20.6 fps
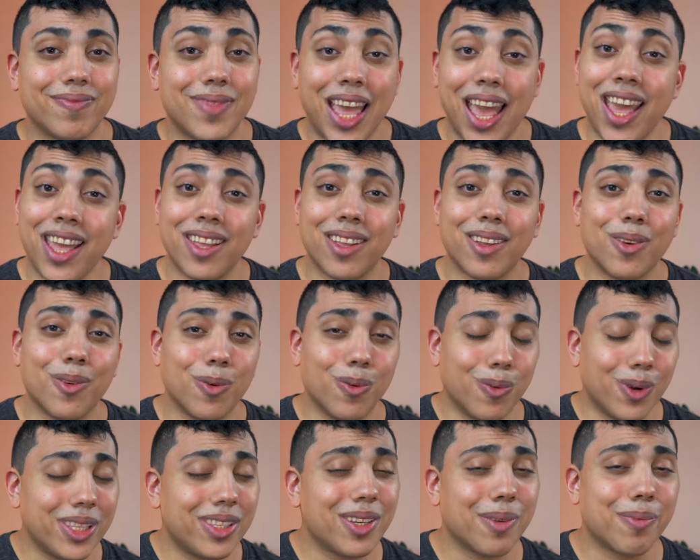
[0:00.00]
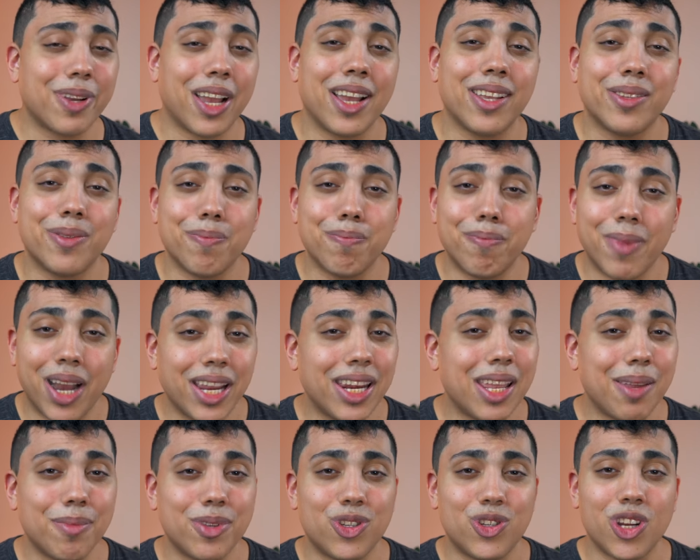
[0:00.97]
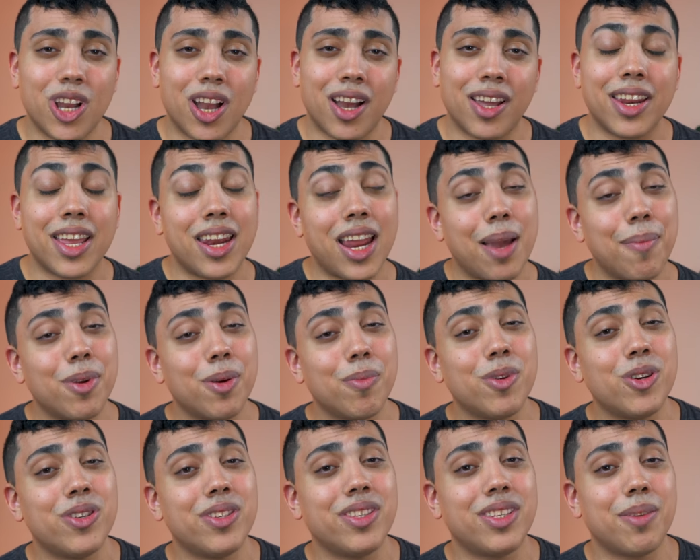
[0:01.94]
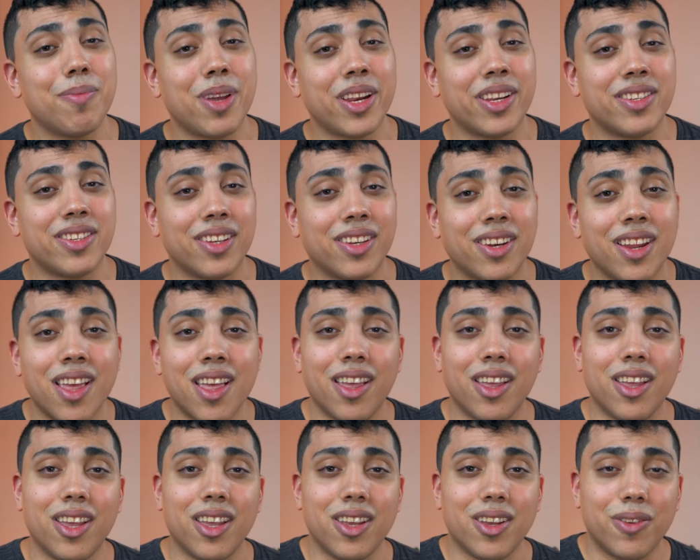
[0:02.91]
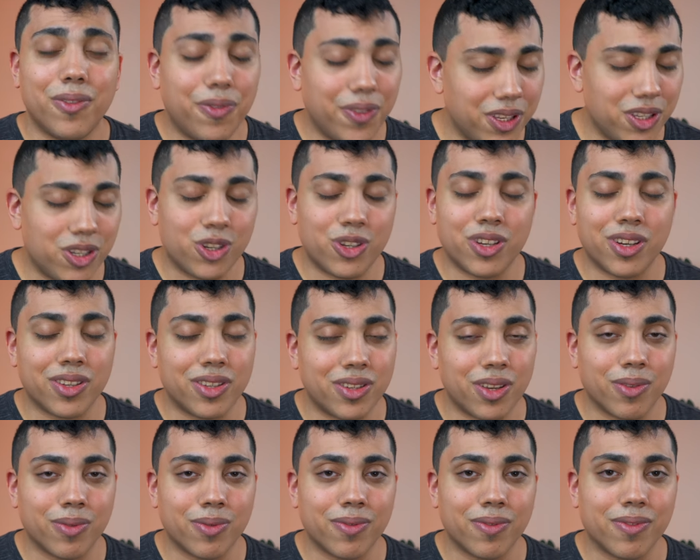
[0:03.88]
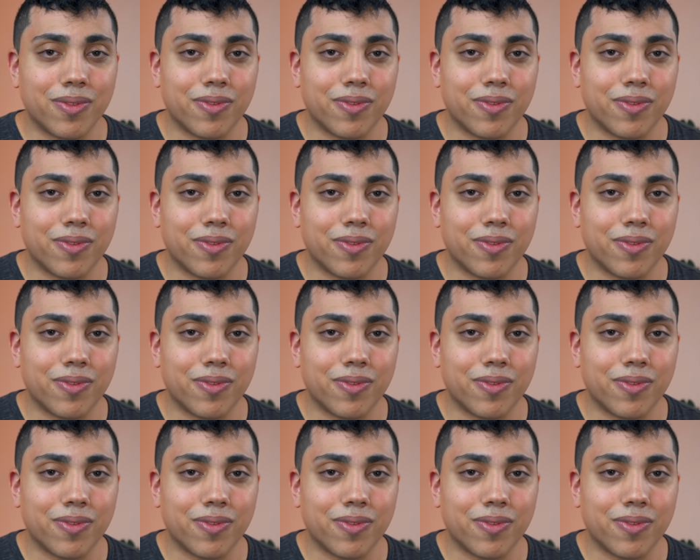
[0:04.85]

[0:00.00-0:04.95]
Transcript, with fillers: Hey, what's up, guys? My name is John, and I'm an emergency medicine physician associate.